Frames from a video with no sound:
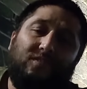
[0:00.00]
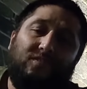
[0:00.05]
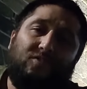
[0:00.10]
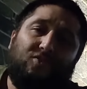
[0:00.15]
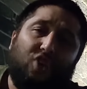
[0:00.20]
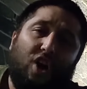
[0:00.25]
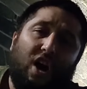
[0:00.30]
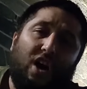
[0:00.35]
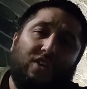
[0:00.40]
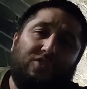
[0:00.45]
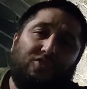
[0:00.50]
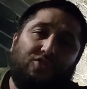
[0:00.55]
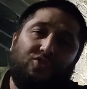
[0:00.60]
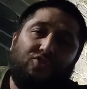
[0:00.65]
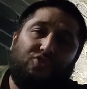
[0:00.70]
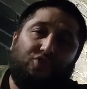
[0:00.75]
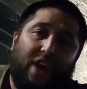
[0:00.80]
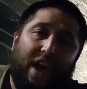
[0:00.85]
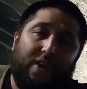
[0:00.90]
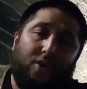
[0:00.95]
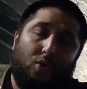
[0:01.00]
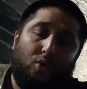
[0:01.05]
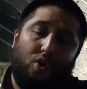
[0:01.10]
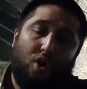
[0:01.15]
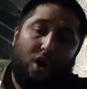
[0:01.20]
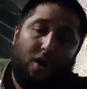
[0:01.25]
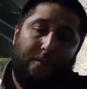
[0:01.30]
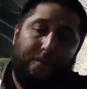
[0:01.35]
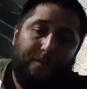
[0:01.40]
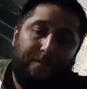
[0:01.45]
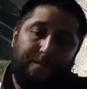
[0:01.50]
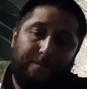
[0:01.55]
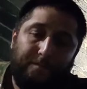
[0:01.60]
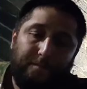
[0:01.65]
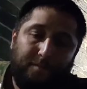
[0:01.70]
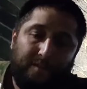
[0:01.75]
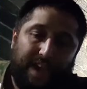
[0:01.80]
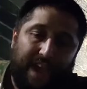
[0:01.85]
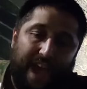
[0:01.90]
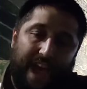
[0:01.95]
Judge General
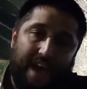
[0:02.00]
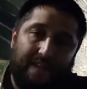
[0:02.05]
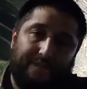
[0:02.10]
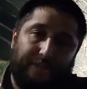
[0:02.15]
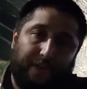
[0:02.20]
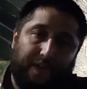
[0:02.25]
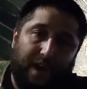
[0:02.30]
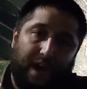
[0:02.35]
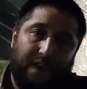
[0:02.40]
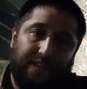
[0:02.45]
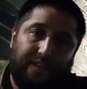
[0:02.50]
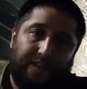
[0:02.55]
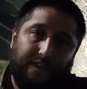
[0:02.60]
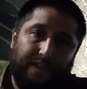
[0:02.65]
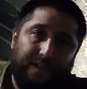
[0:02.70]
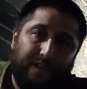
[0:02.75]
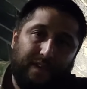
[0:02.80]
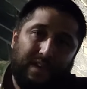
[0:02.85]
Advocate